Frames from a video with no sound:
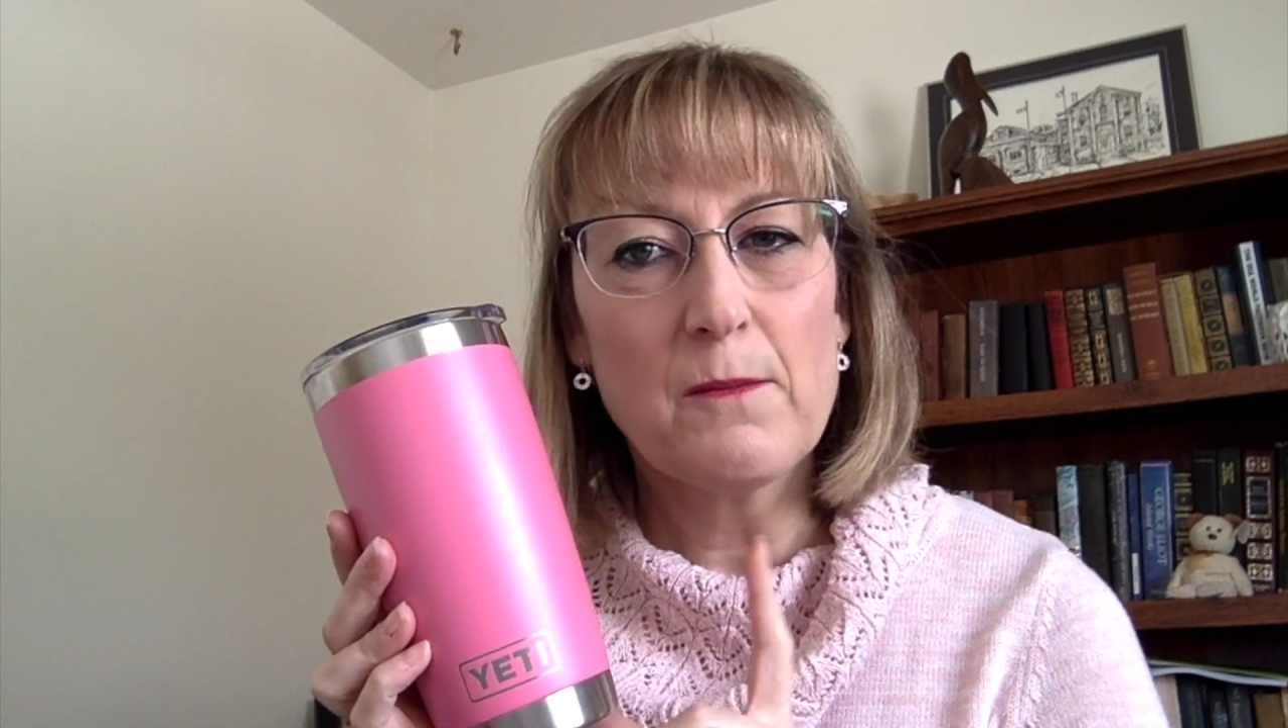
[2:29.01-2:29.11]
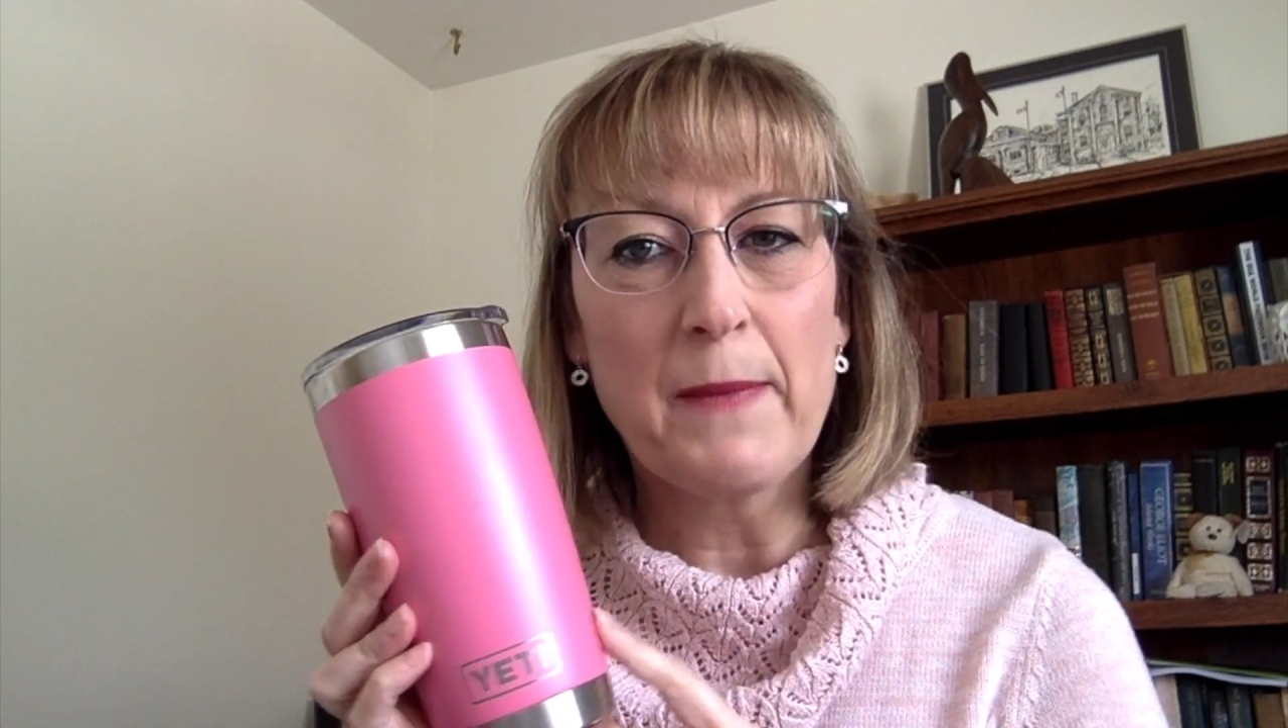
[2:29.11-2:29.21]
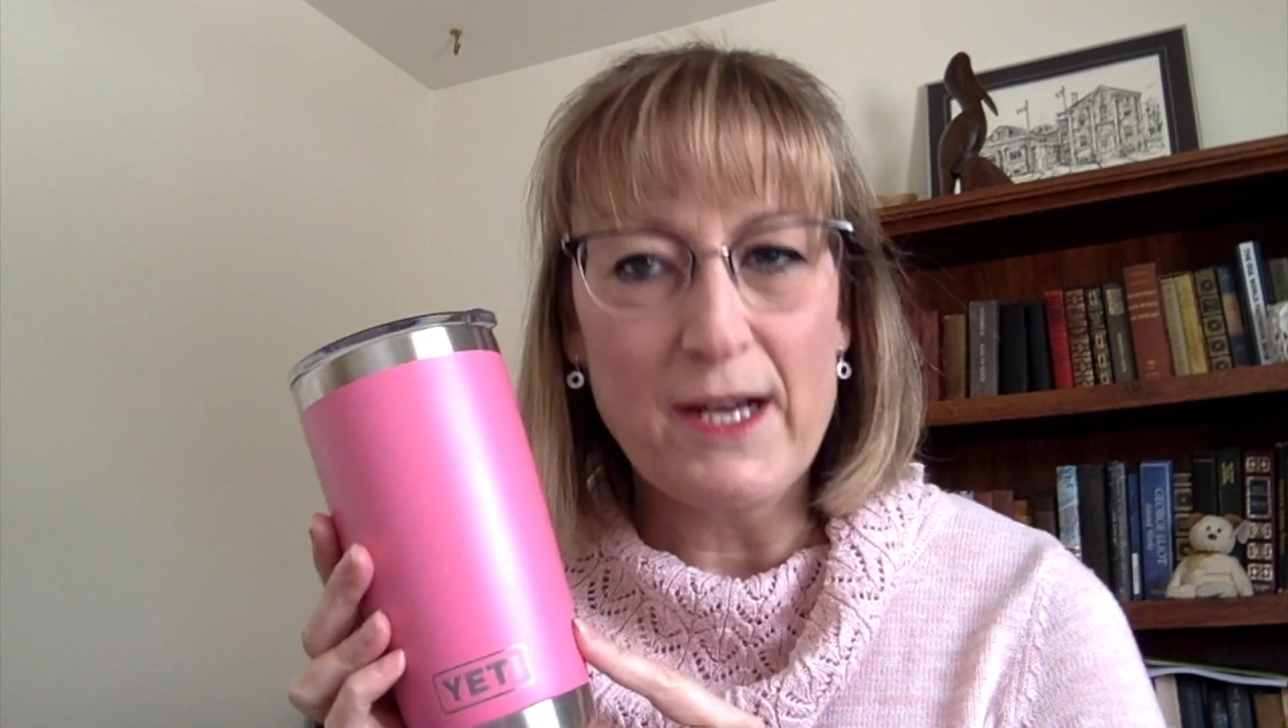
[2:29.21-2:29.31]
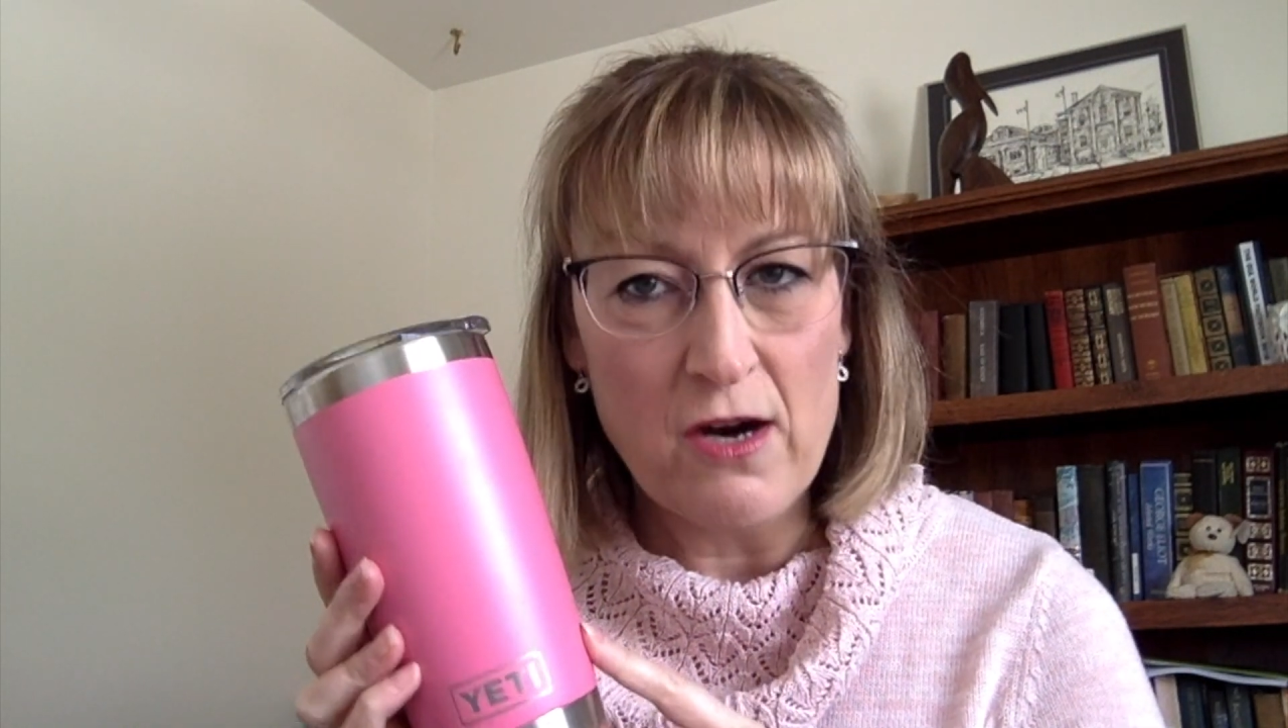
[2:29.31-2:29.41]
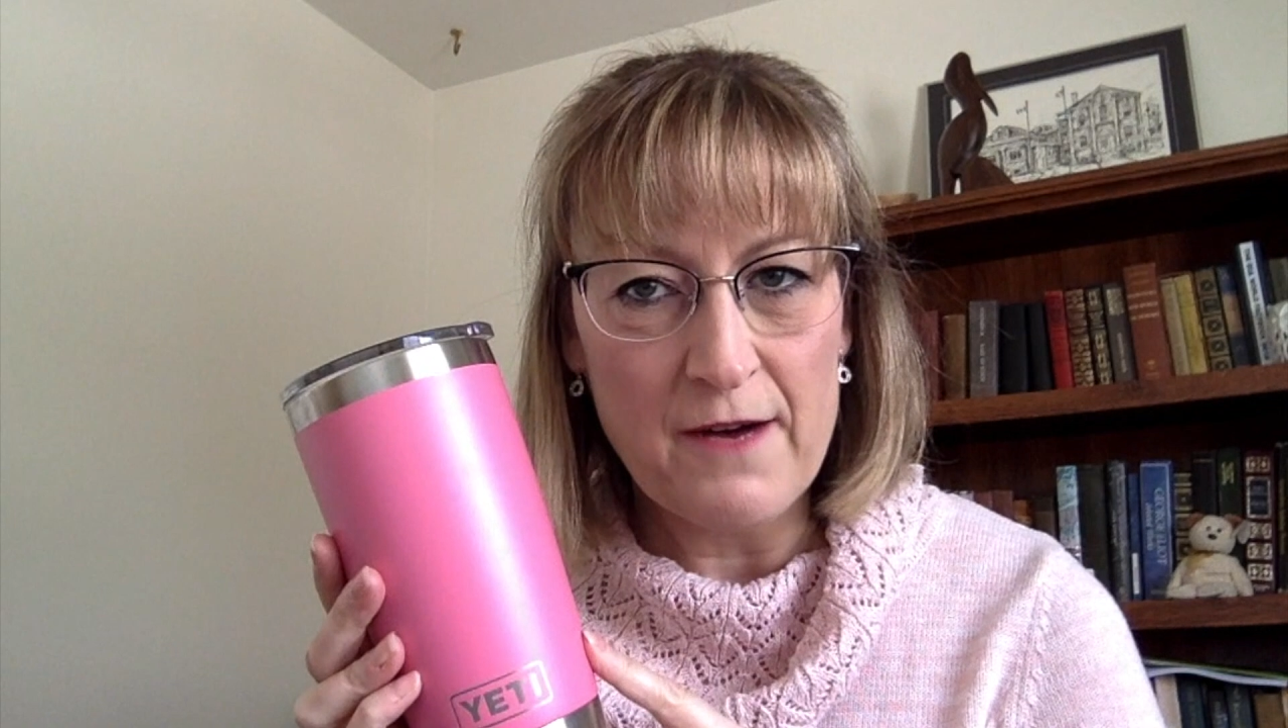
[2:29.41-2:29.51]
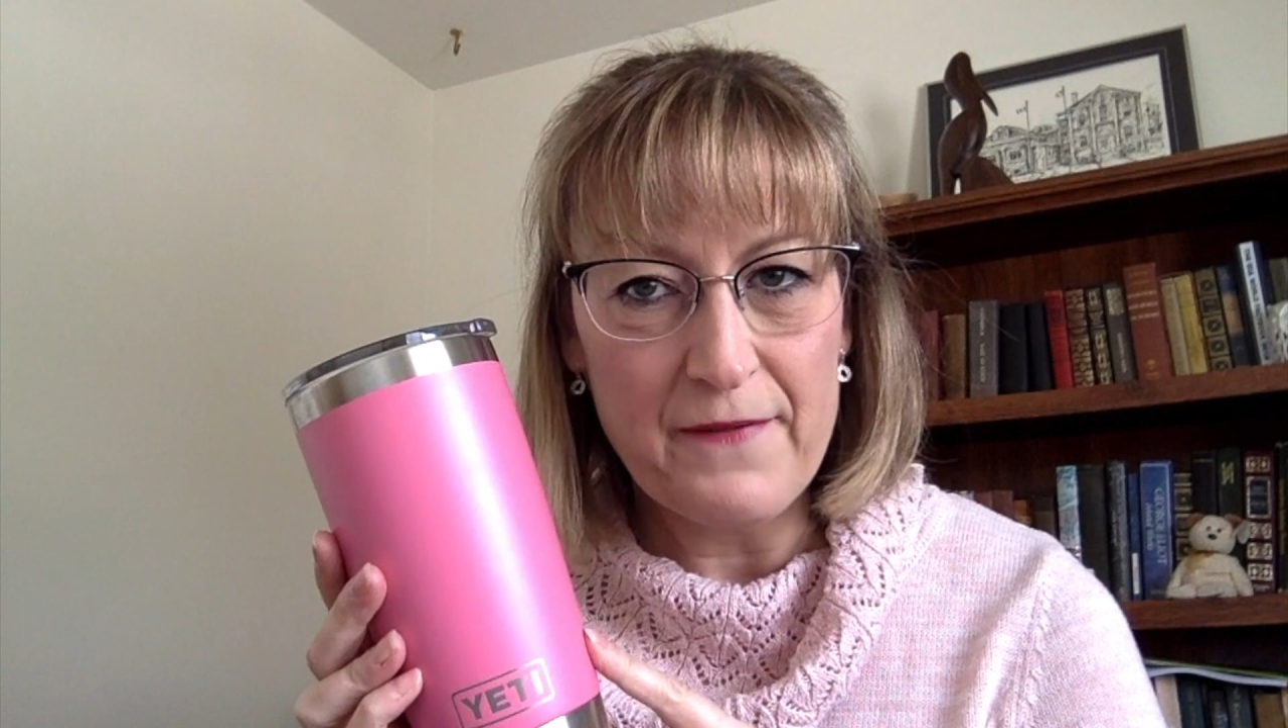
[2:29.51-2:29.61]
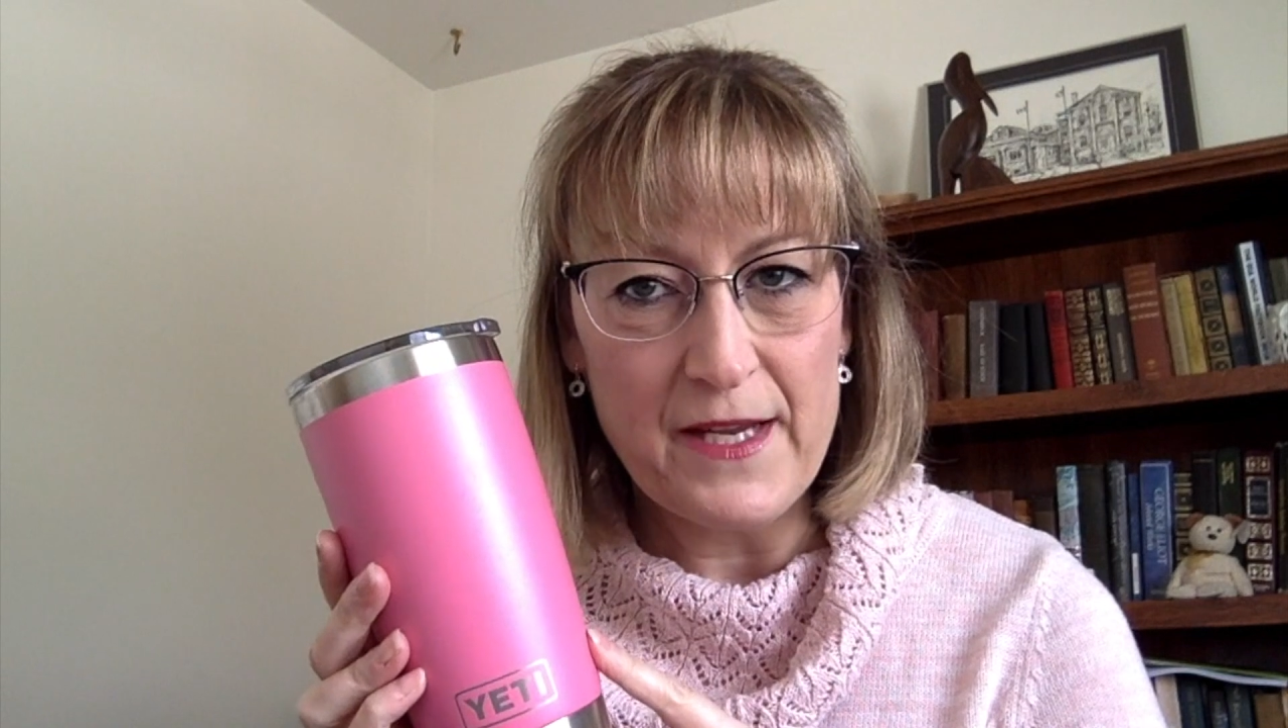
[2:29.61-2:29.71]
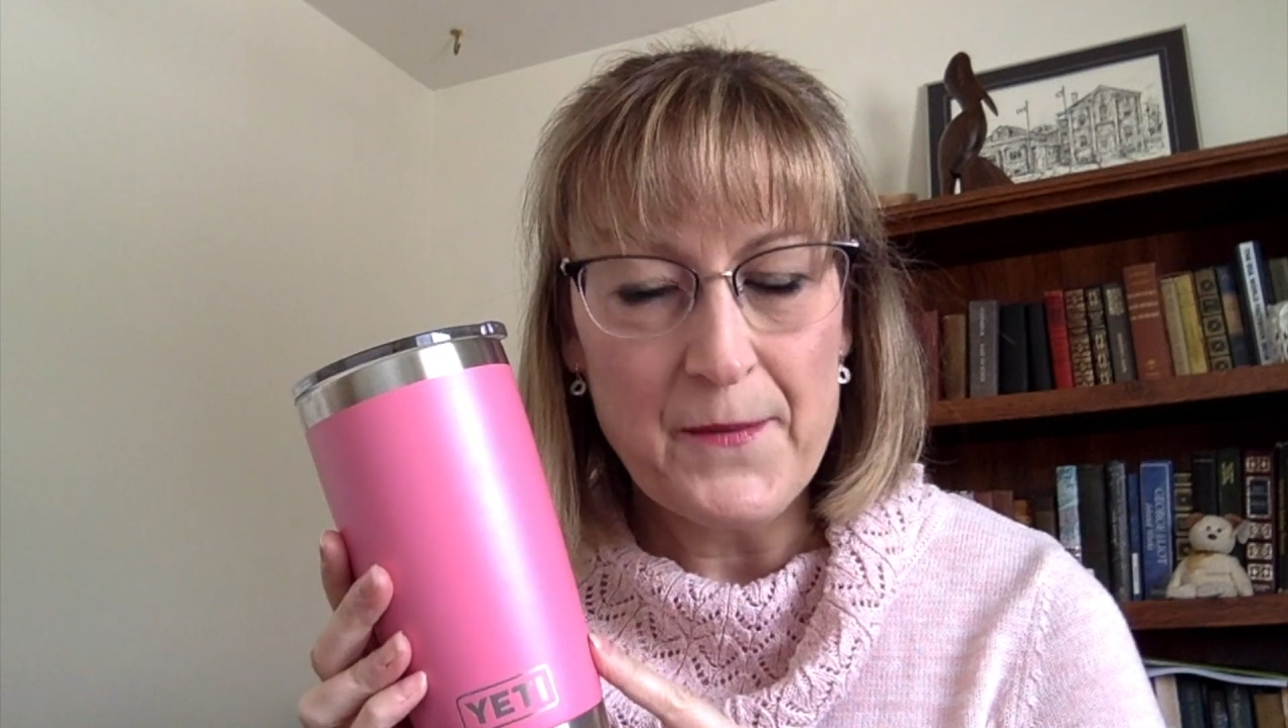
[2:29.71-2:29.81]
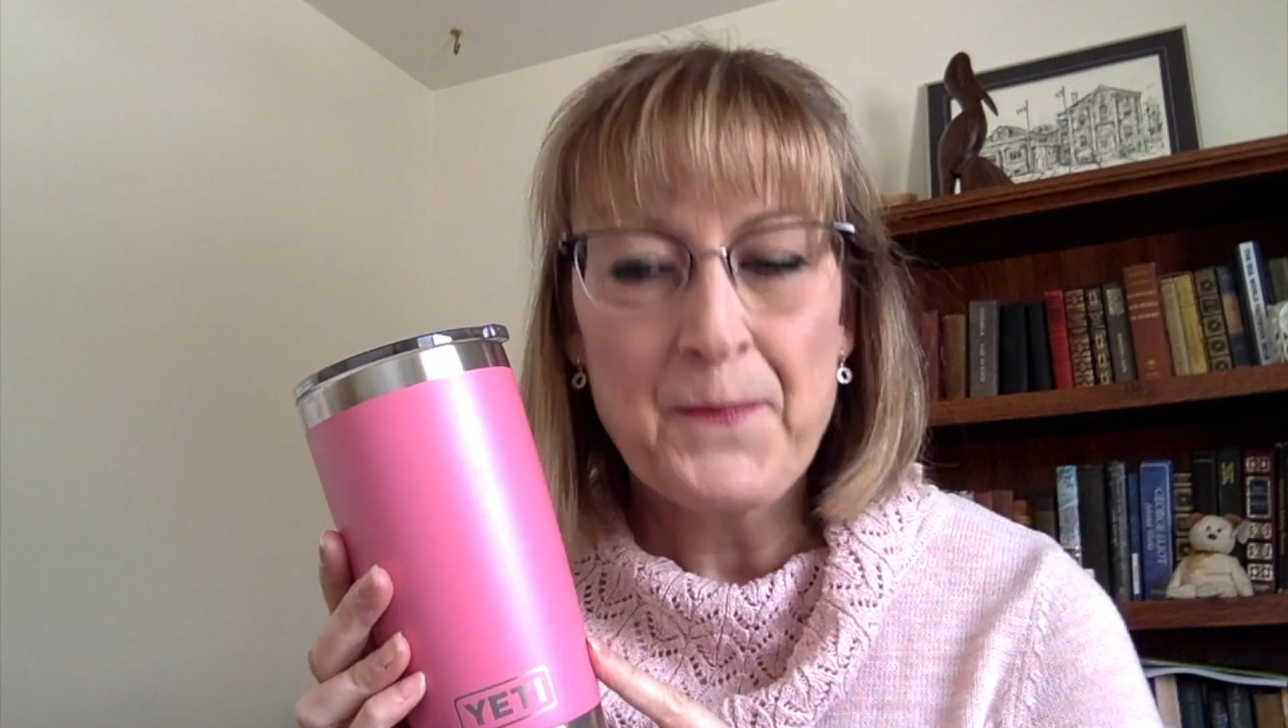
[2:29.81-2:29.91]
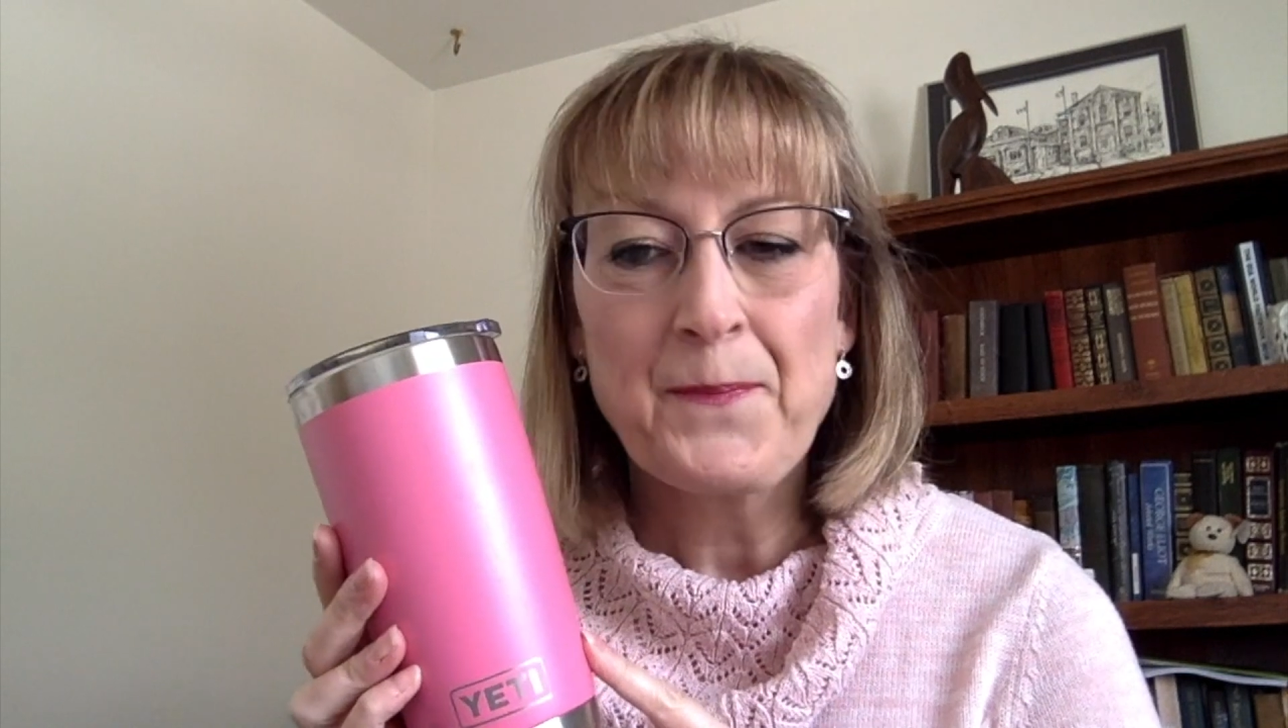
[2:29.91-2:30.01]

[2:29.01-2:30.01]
my coffee,